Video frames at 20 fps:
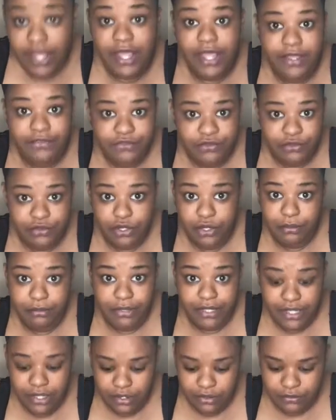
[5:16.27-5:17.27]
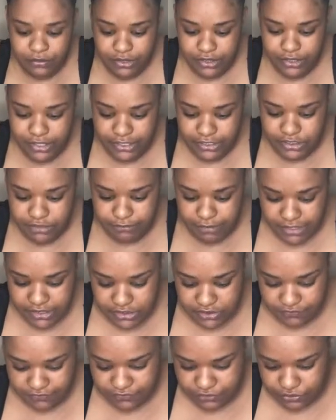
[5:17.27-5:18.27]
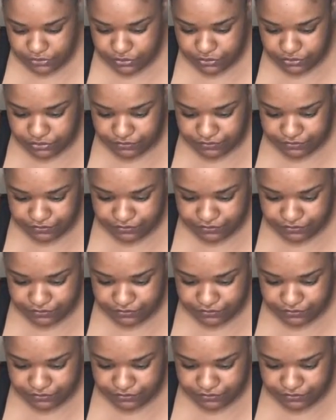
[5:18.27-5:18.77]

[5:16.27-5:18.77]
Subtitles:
if you know me, I don't really like spicy food.